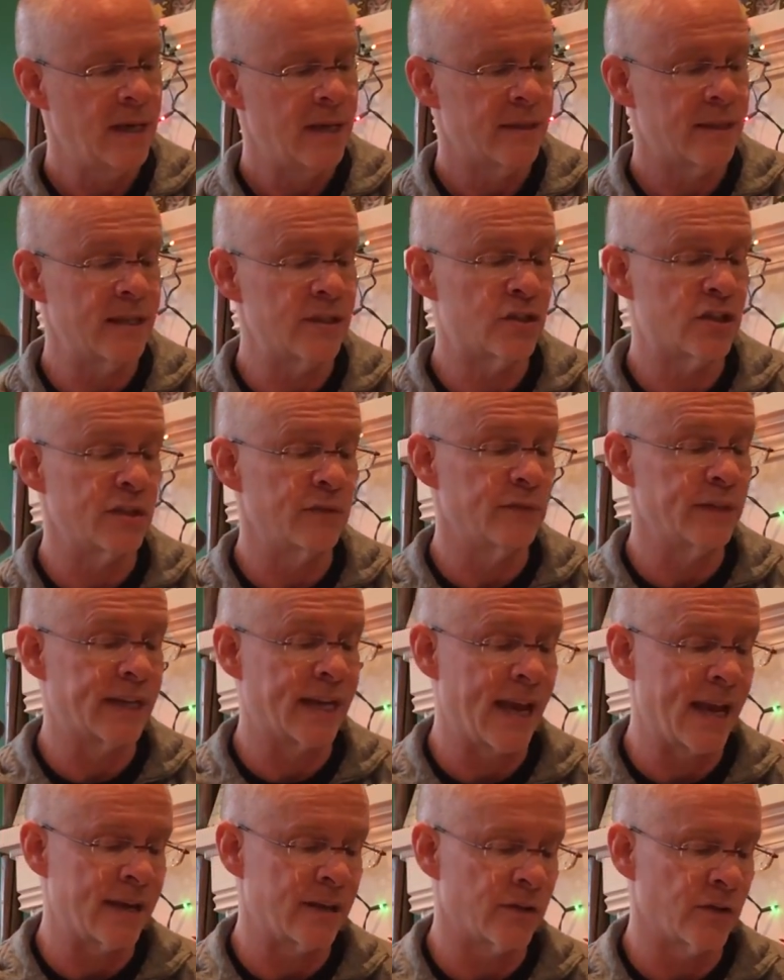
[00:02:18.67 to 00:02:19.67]
Then she
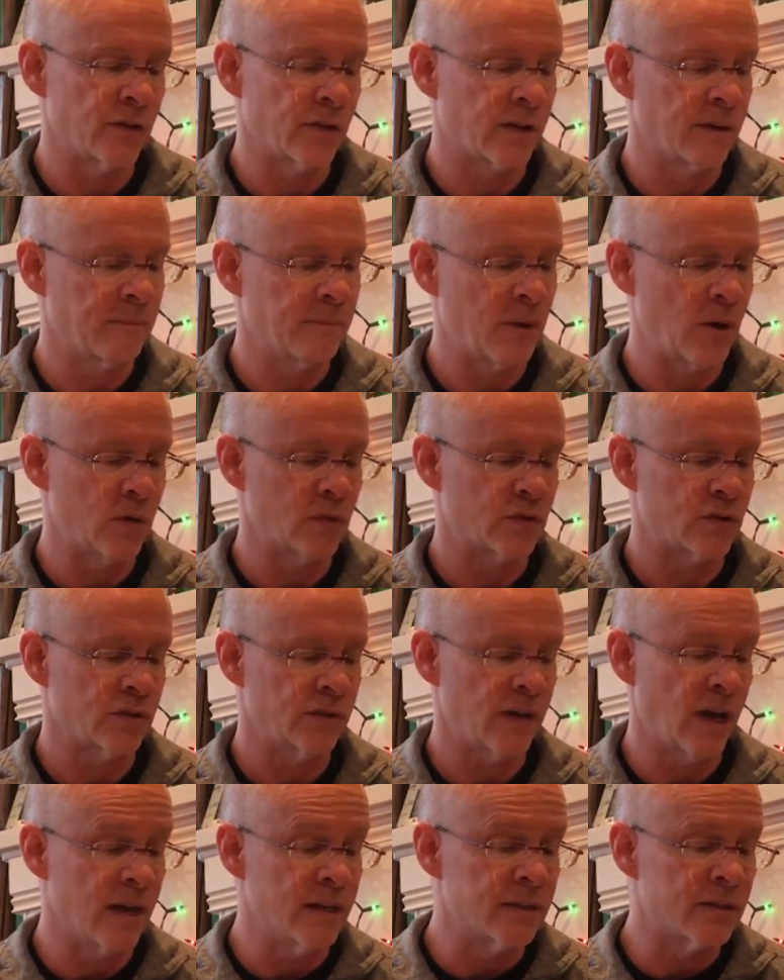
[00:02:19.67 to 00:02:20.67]
regained her
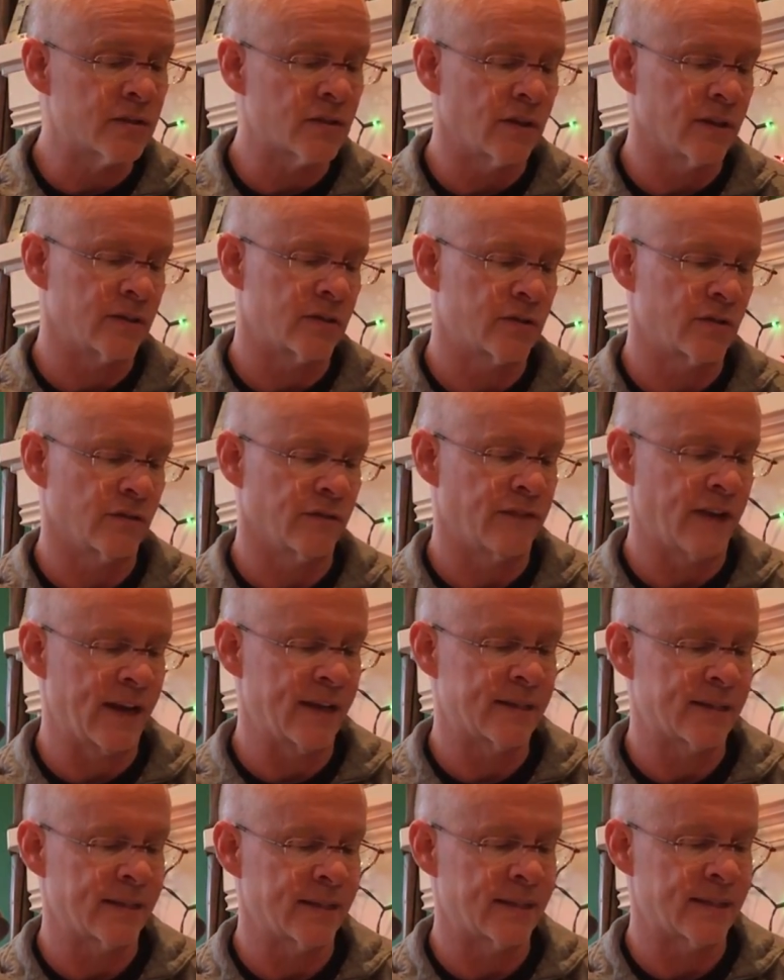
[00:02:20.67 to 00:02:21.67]
composure, unscrunched her
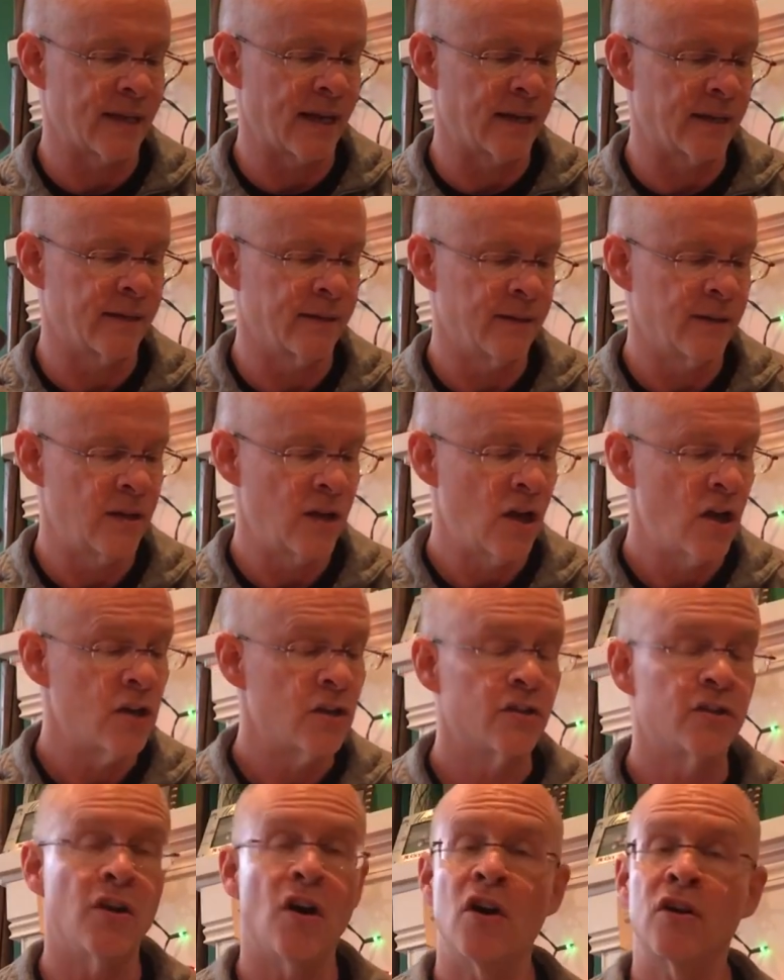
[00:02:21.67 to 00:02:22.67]
face, and said,
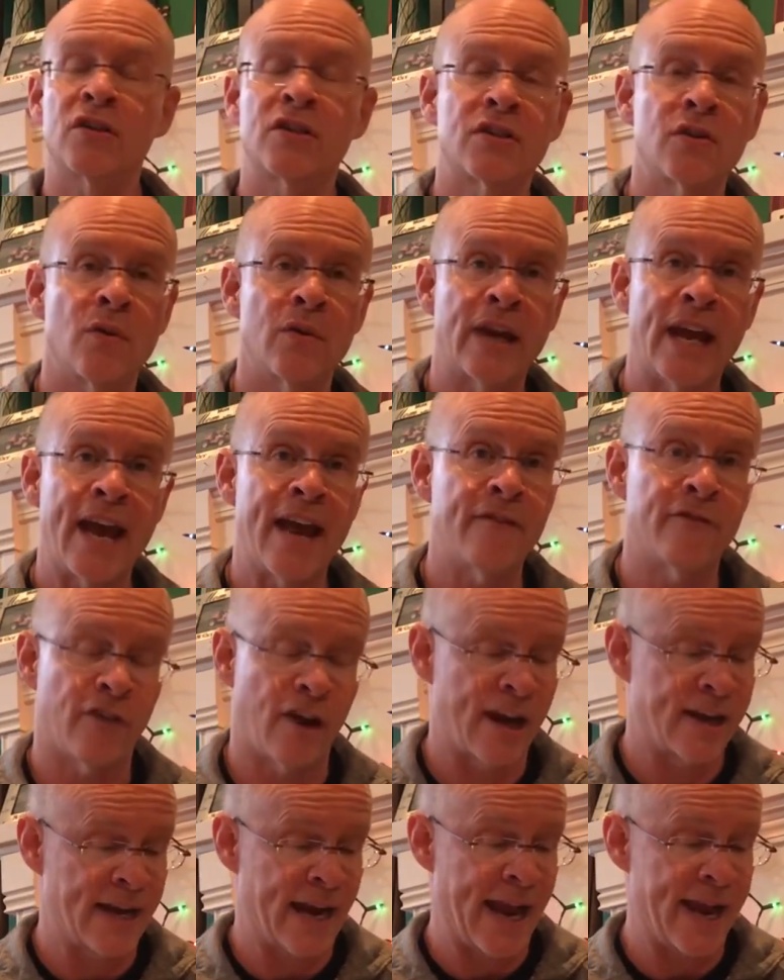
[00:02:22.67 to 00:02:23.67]
"Dogs don't have
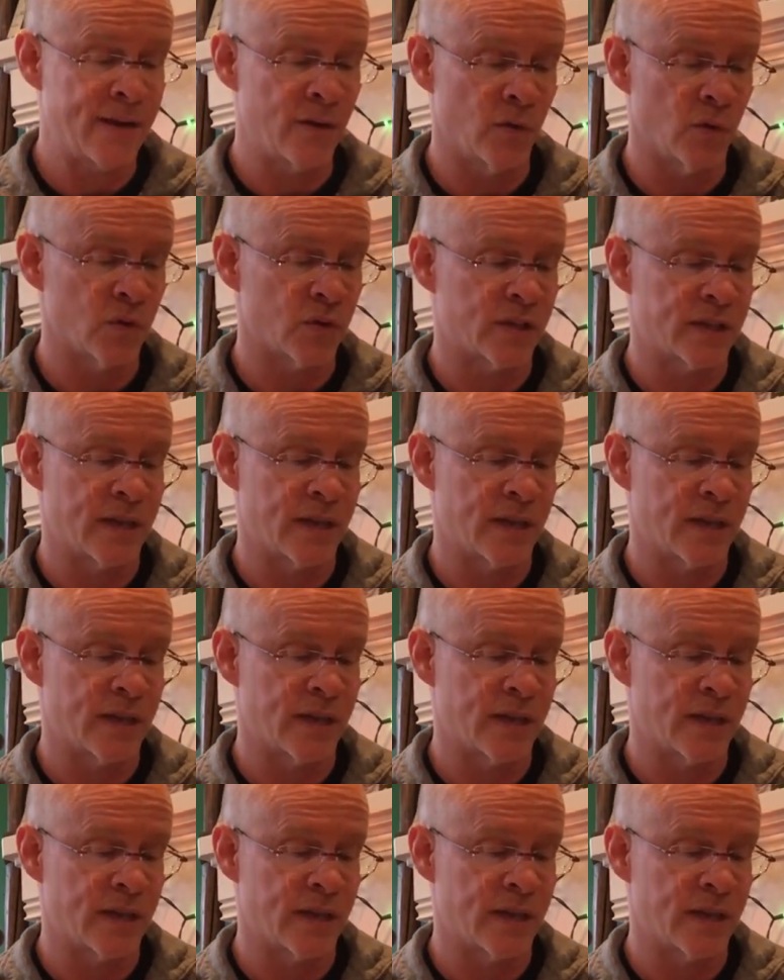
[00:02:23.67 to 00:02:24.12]
right angles,